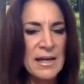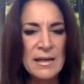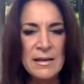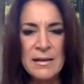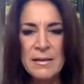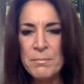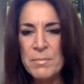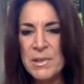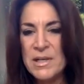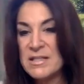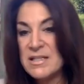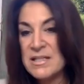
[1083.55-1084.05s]
and
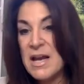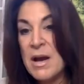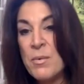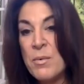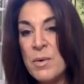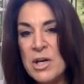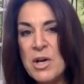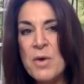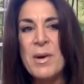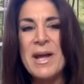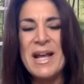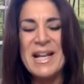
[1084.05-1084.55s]
because now
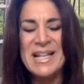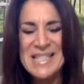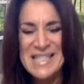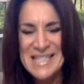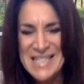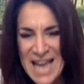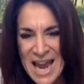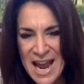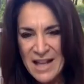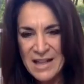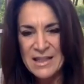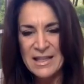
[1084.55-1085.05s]
we know
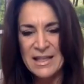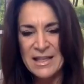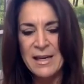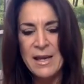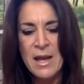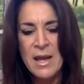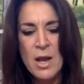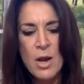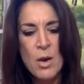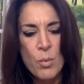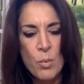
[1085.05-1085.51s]
exactly